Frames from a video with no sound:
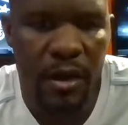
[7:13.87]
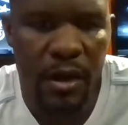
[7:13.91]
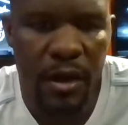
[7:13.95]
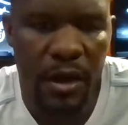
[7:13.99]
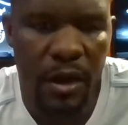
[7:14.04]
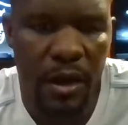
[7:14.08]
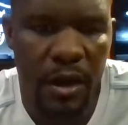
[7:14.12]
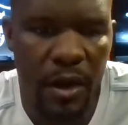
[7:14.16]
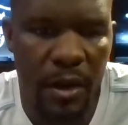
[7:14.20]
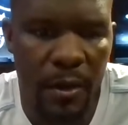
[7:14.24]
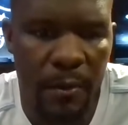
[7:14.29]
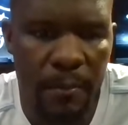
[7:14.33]

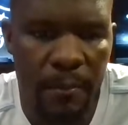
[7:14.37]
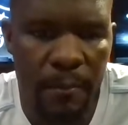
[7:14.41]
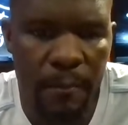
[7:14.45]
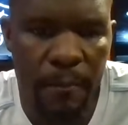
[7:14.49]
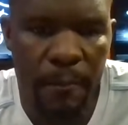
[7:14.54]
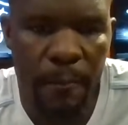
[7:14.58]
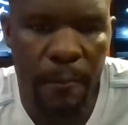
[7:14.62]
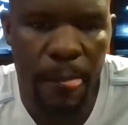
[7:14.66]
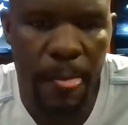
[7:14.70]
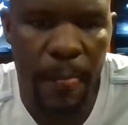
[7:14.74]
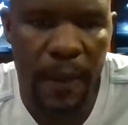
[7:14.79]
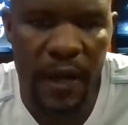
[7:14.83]
And
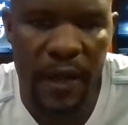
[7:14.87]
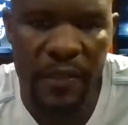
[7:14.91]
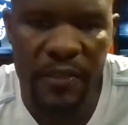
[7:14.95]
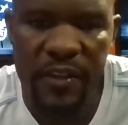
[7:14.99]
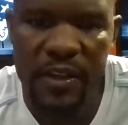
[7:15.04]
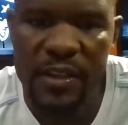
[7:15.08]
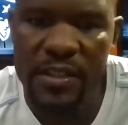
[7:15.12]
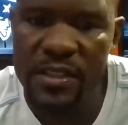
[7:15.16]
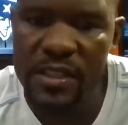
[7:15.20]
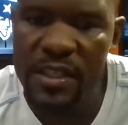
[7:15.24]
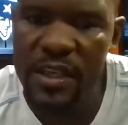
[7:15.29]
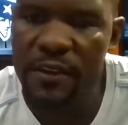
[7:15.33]
I
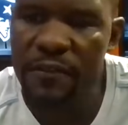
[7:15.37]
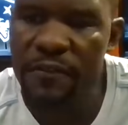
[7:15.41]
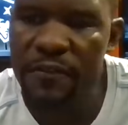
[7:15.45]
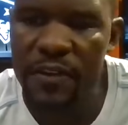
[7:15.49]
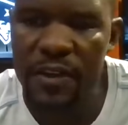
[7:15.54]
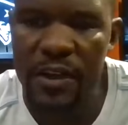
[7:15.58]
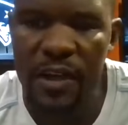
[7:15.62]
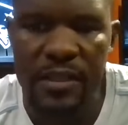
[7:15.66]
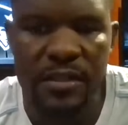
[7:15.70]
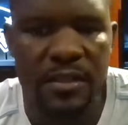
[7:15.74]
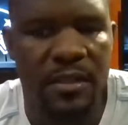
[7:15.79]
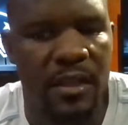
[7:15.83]
think
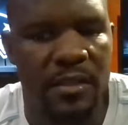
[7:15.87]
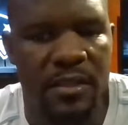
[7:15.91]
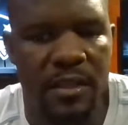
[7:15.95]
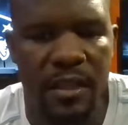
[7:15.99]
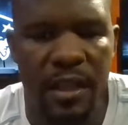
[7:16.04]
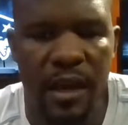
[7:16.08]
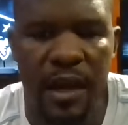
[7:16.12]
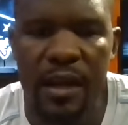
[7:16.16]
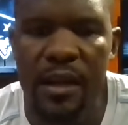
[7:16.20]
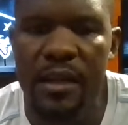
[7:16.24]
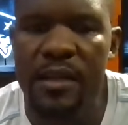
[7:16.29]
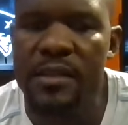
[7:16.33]
CFES does a
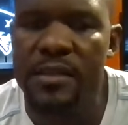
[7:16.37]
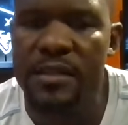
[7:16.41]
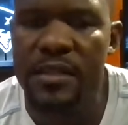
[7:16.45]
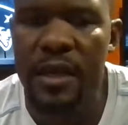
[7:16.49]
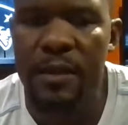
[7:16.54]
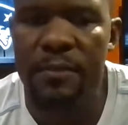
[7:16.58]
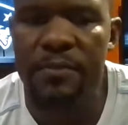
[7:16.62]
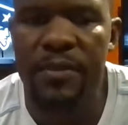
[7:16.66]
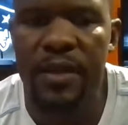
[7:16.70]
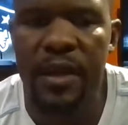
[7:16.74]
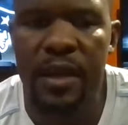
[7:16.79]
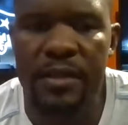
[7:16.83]
lot of the
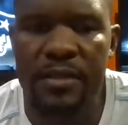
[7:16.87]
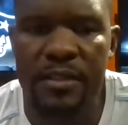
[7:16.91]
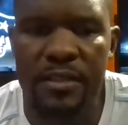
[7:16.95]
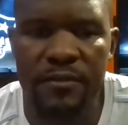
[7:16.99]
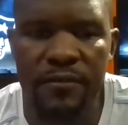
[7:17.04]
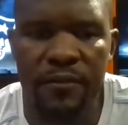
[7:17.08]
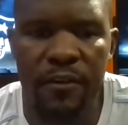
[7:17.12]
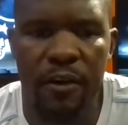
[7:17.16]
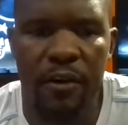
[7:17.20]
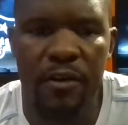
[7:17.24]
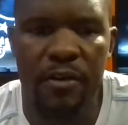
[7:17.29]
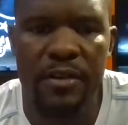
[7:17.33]
same things as
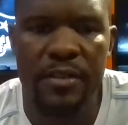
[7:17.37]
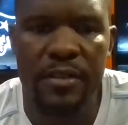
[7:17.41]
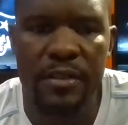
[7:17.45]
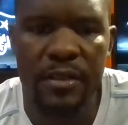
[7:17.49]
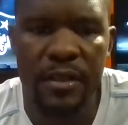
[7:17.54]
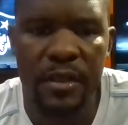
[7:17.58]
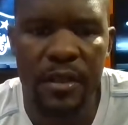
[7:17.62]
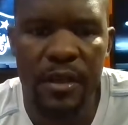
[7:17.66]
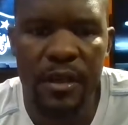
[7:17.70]
far as